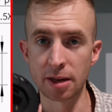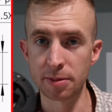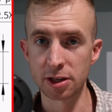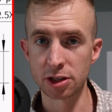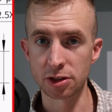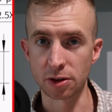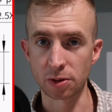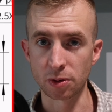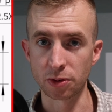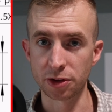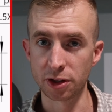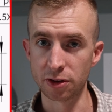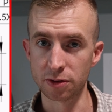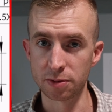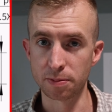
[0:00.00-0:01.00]
image circle
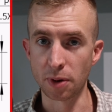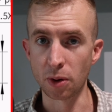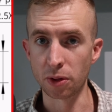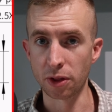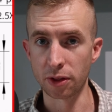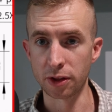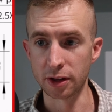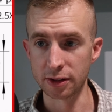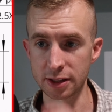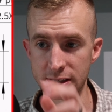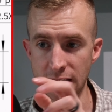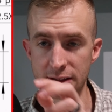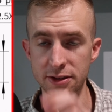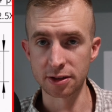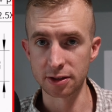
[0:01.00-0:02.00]
to use both of these
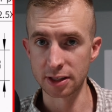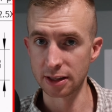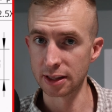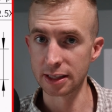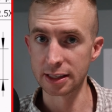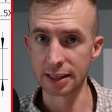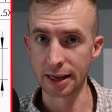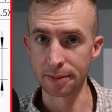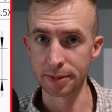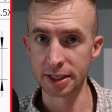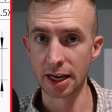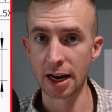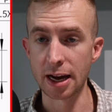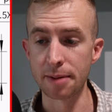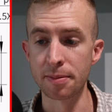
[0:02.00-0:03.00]
sensors at the same
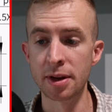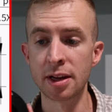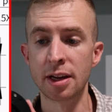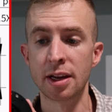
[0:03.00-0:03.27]
time.